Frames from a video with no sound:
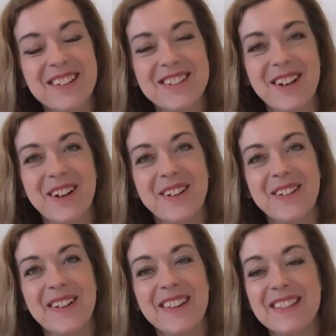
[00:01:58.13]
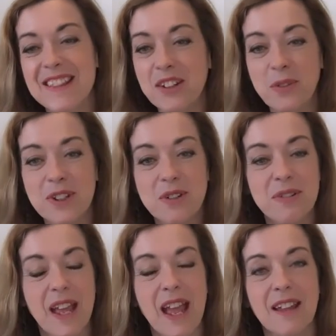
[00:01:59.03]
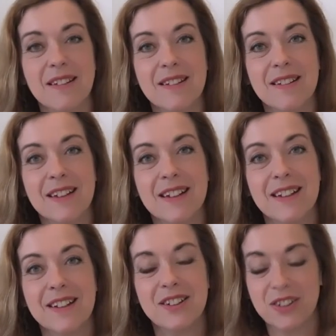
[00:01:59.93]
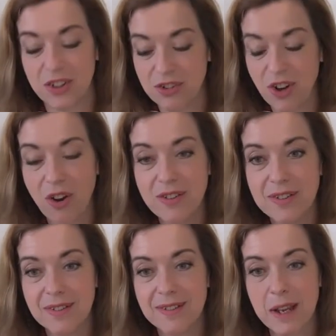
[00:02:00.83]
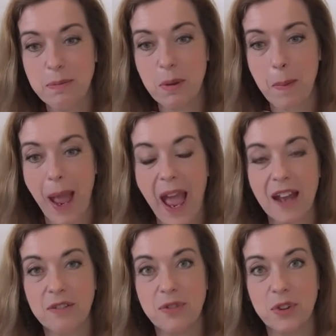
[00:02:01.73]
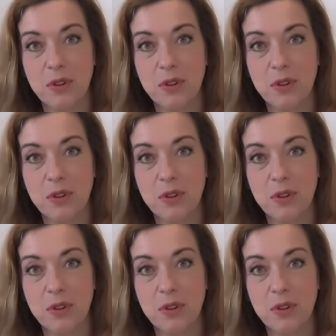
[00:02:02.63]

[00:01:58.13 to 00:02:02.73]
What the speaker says: So that's what you do with your hands. So don't keep them out of